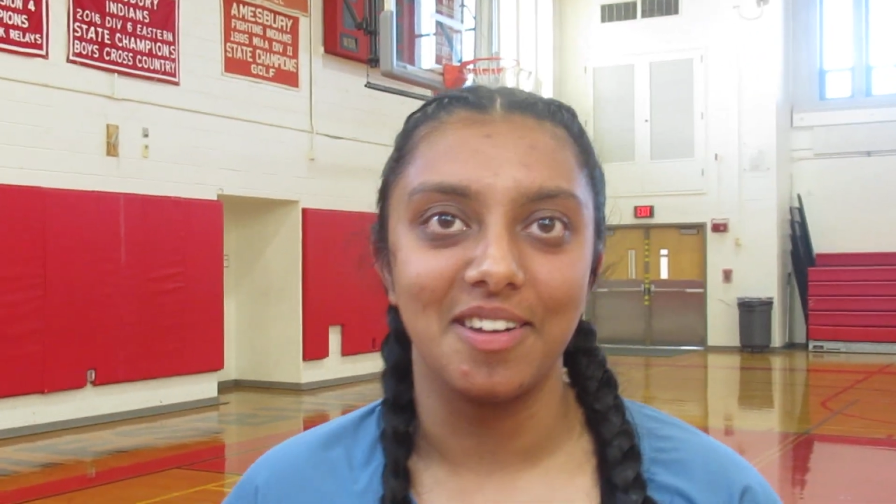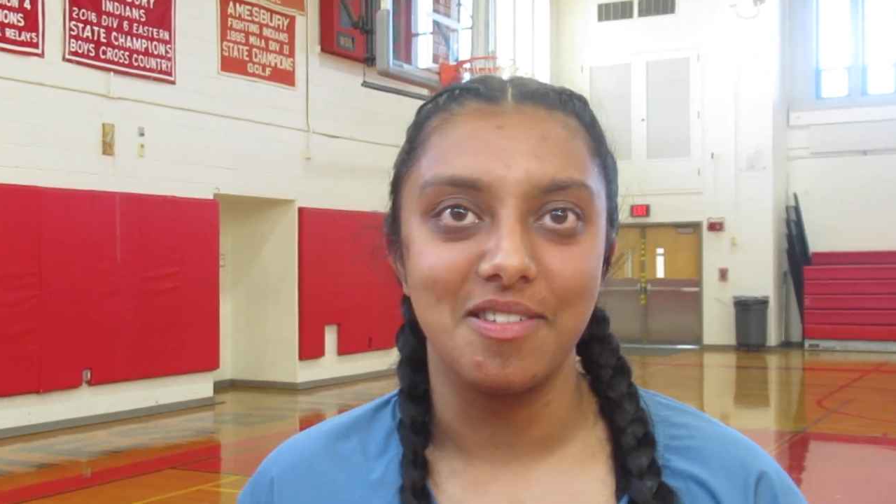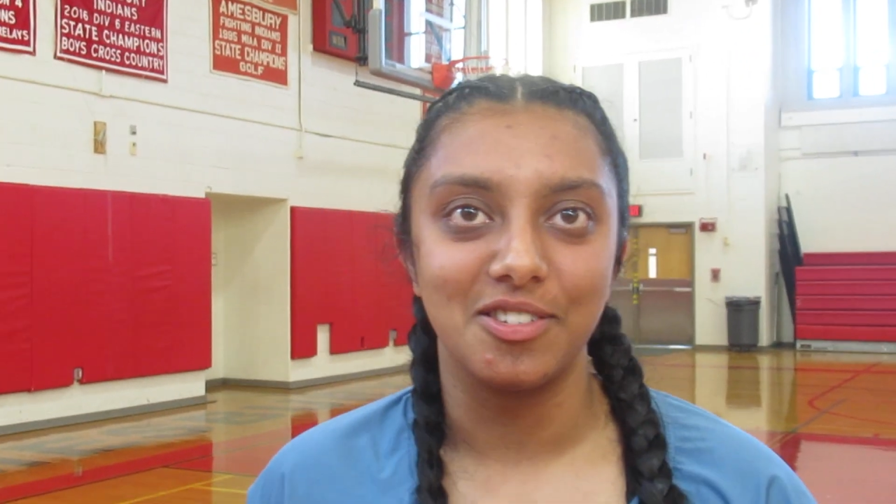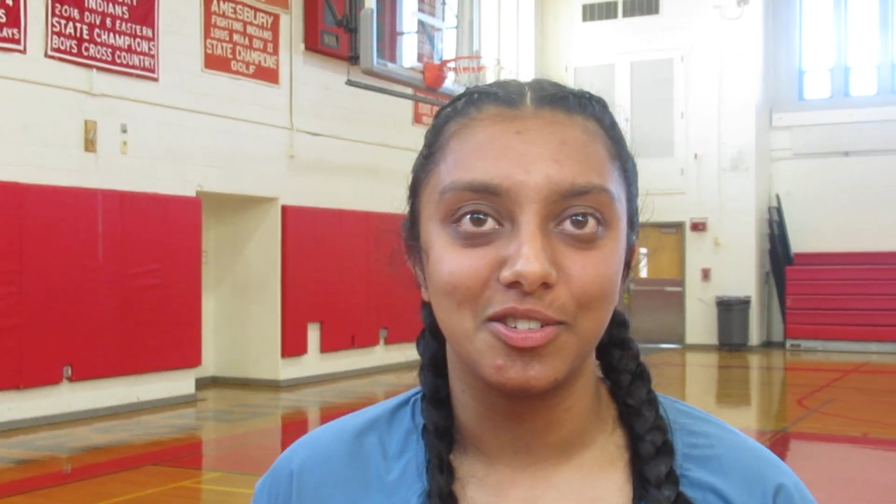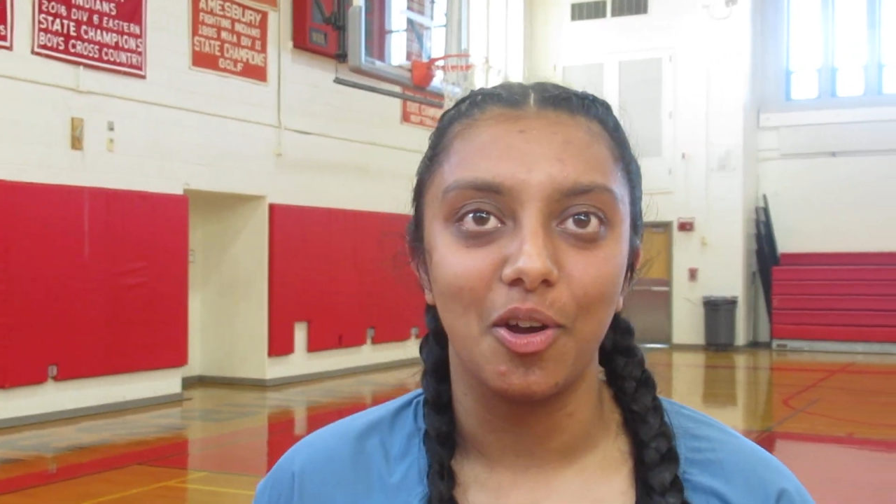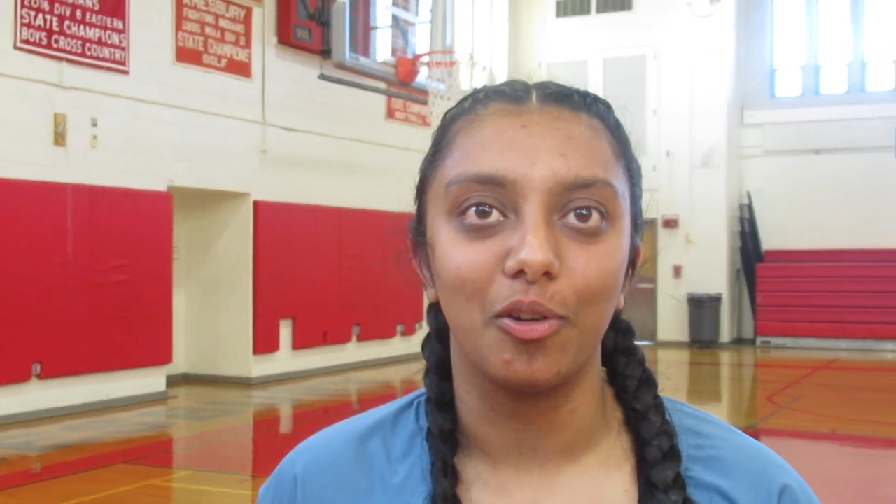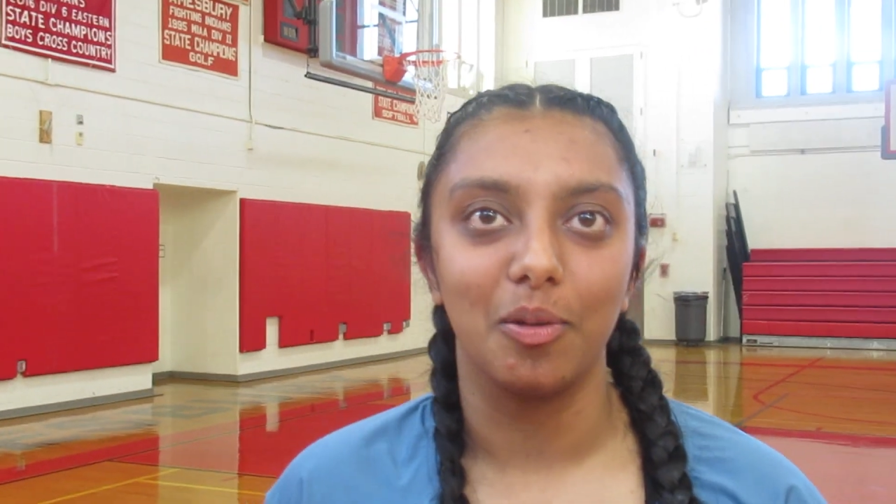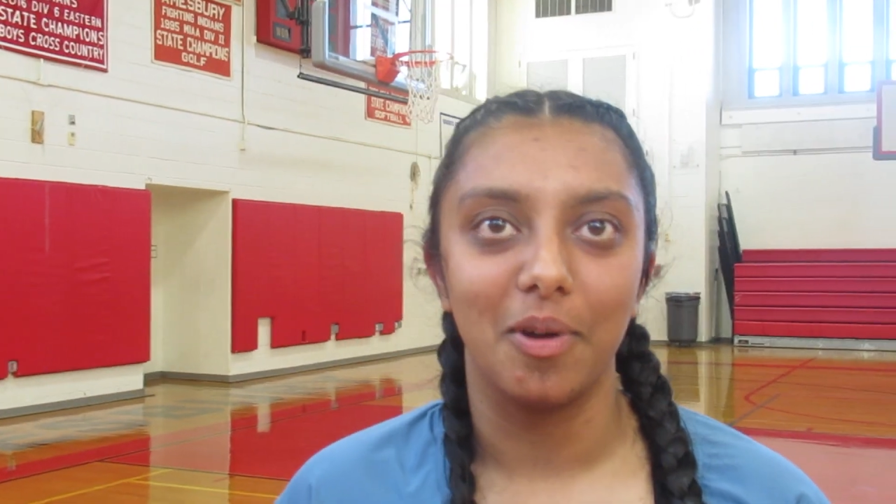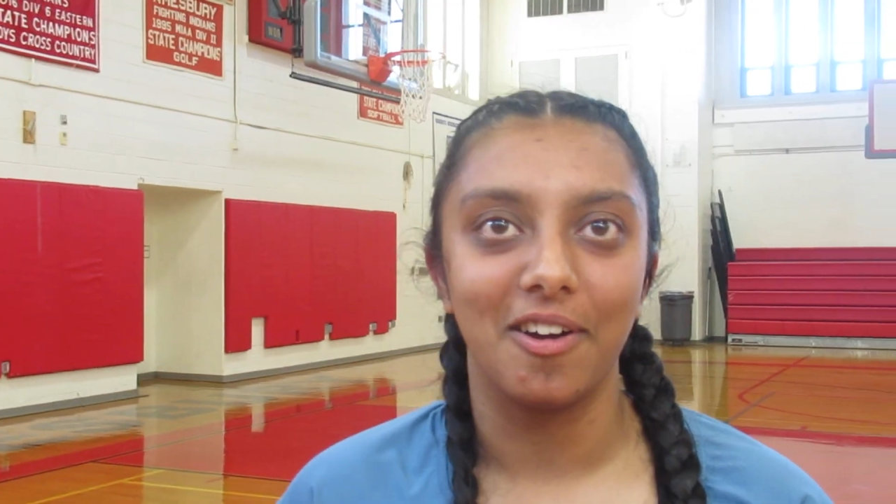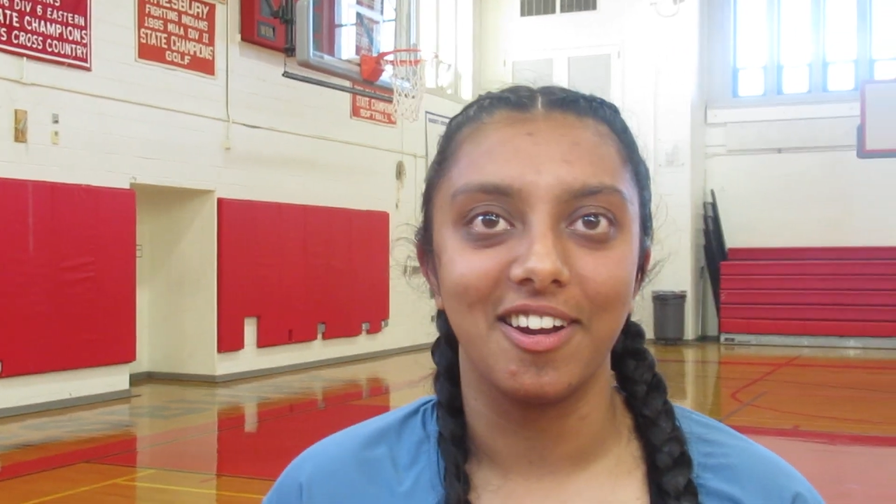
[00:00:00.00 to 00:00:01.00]
and stoked
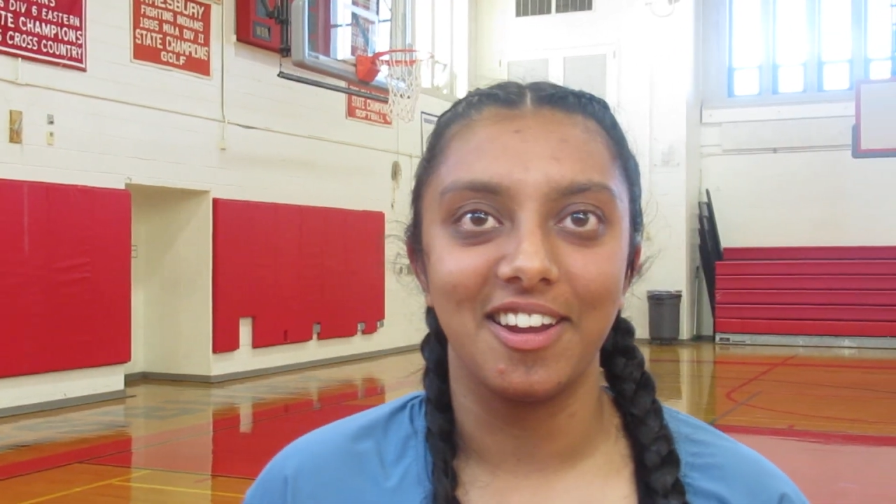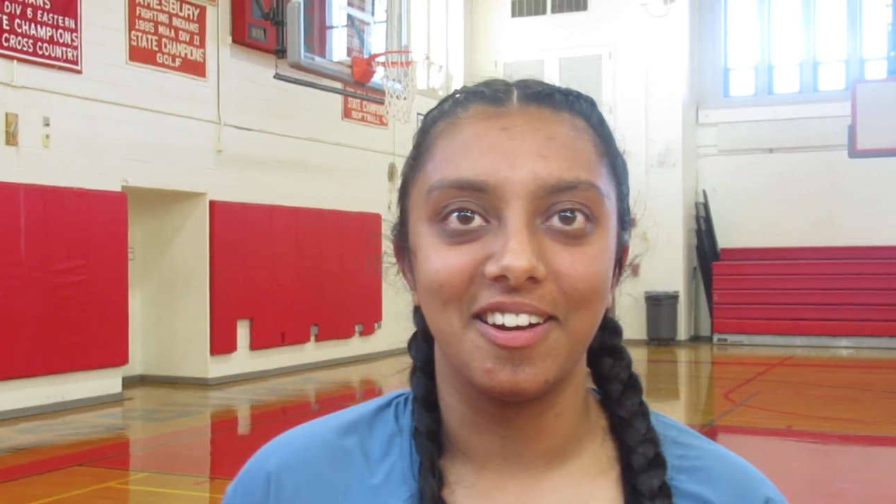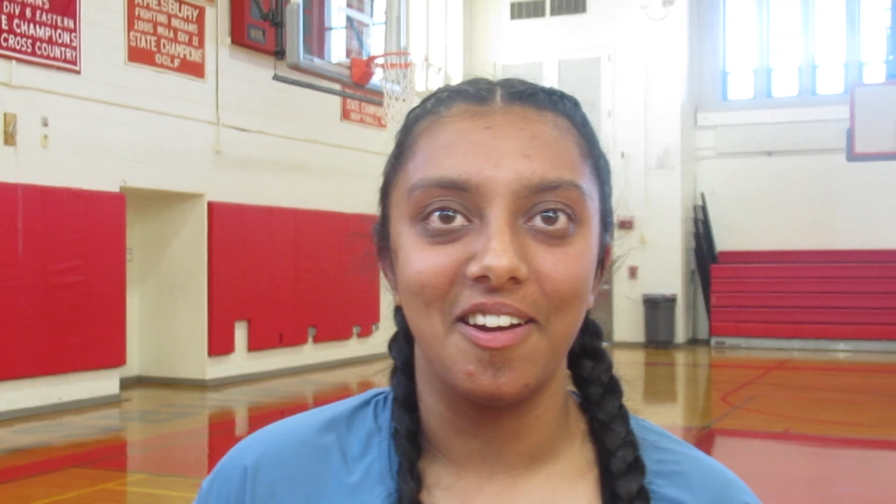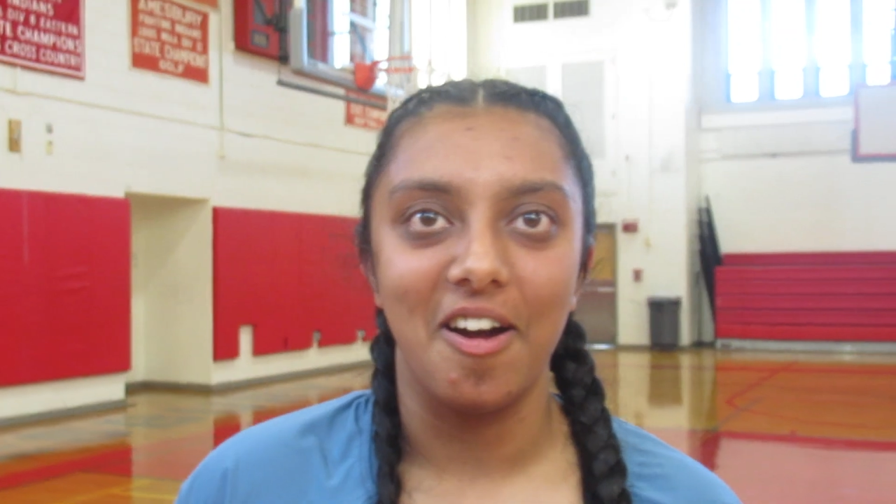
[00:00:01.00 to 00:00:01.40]
about it,